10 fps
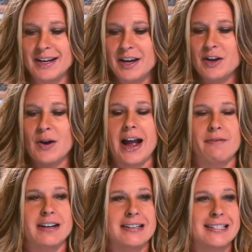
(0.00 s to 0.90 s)
you're
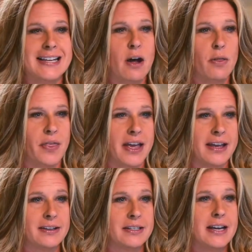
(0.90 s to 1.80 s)
having to sell
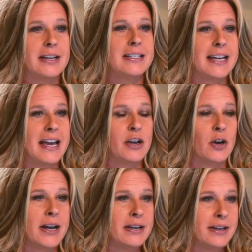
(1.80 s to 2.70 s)
things to get your
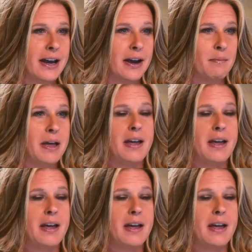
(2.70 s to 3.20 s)
income